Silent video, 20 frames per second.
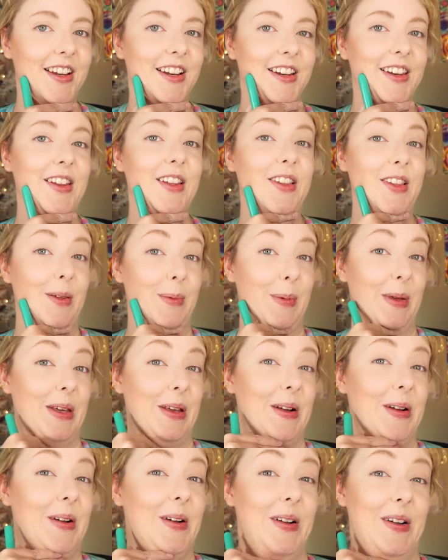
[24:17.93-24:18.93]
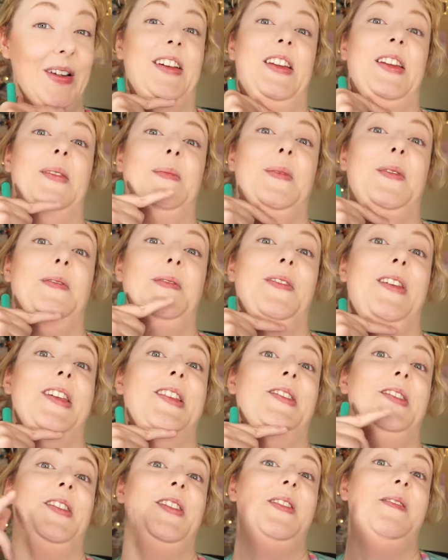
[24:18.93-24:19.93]
disappear into my
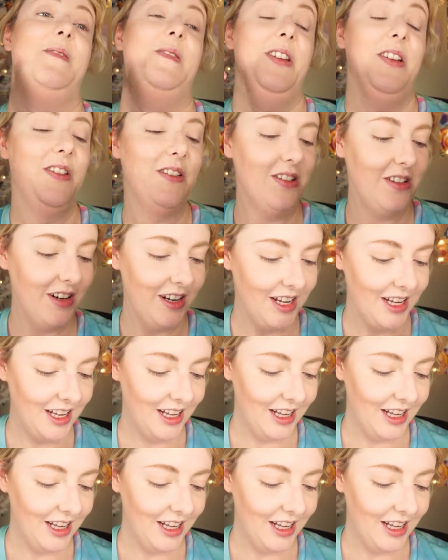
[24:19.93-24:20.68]
face down here.